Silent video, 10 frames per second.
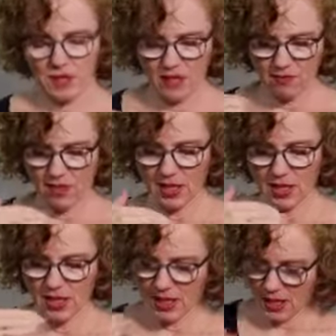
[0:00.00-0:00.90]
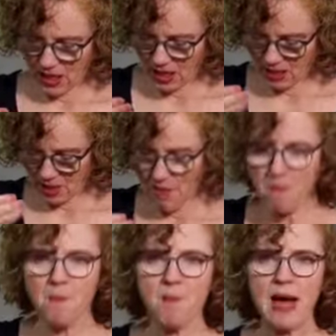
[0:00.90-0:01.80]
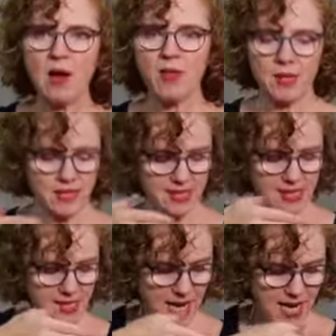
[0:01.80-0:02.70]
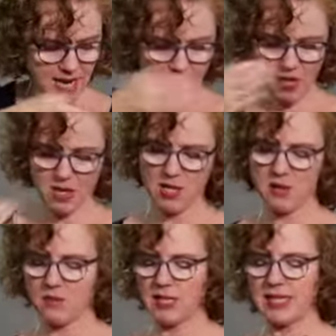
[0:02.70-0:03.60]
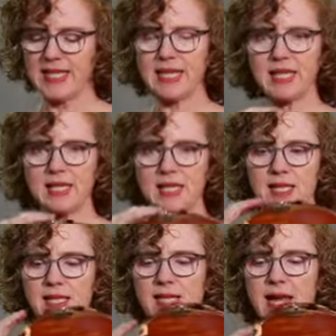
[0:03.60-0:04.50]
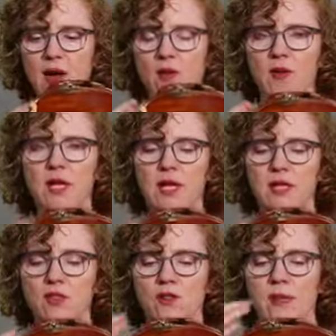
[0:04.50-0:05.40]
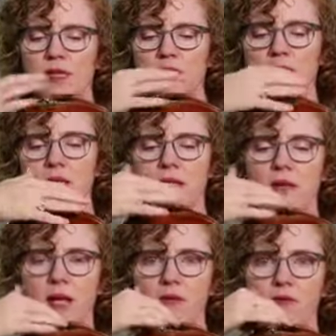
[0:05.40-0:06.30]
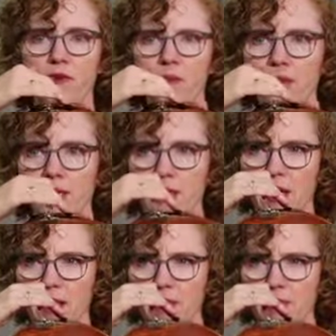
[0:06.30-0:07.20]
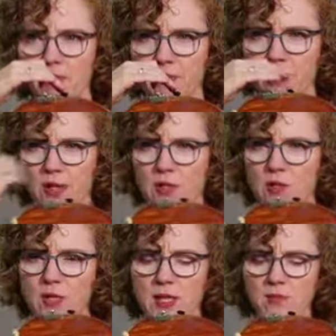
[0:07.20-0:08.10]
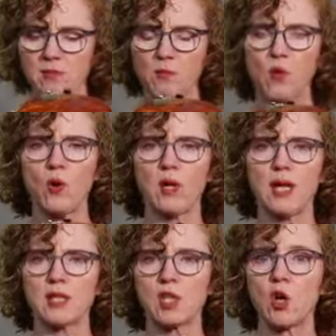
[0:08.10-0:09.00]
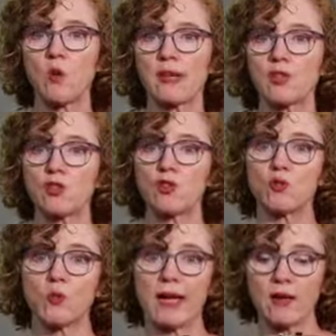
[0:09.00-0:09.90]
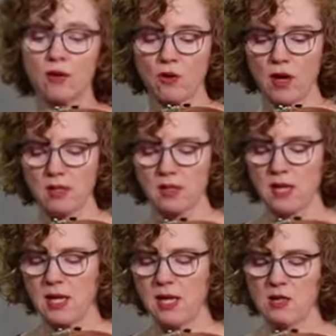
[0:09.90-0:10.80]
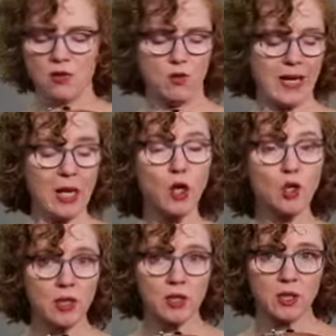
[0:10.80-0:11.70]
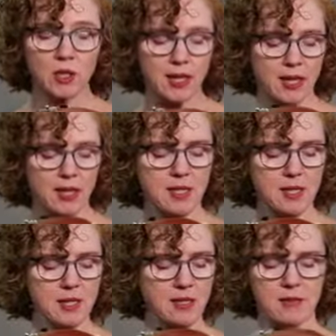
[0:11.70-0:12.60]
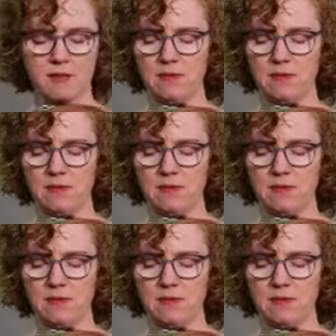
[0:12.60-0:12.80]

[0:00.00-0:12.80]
kind of about the same distance down the instrument, okay, from the top. Okay, so it's more or less going straight across. So it could look like this.